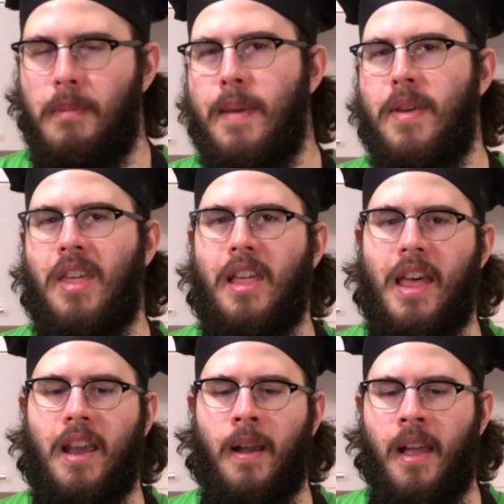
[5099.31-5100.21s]
Maybe they
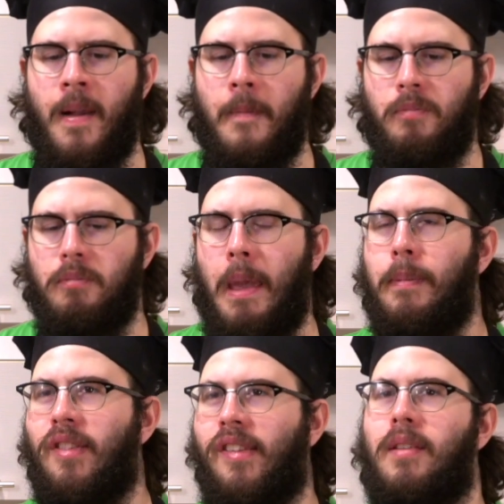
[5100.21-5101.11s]
like,
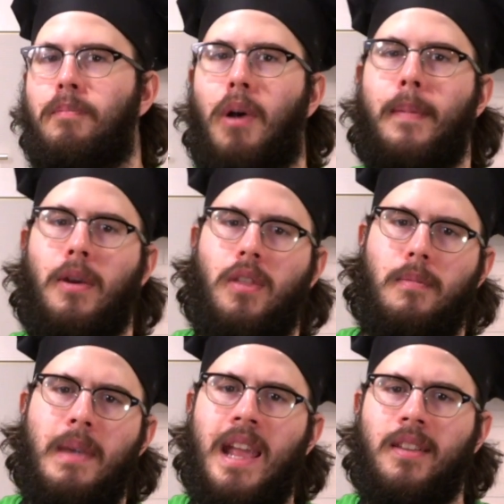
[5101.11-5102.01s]
maybe it's like primarily
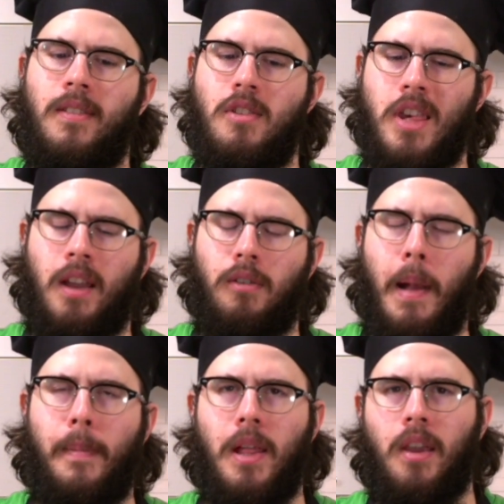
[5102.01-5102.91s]
made in the Czech
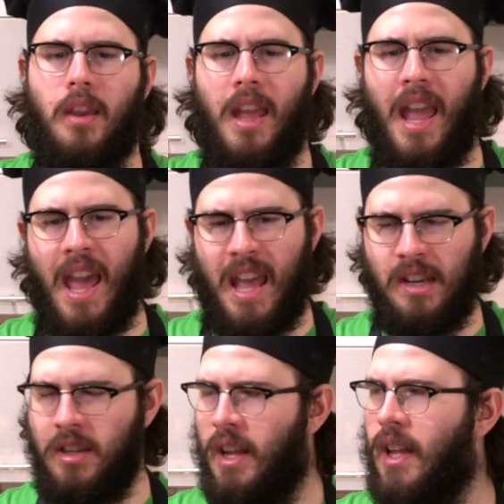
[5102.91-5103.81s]
Republic
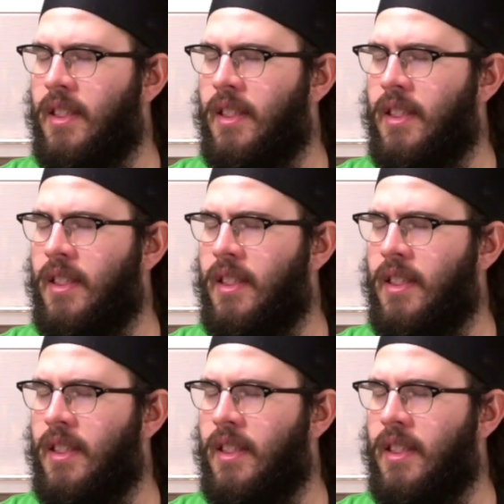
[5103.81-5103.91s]
and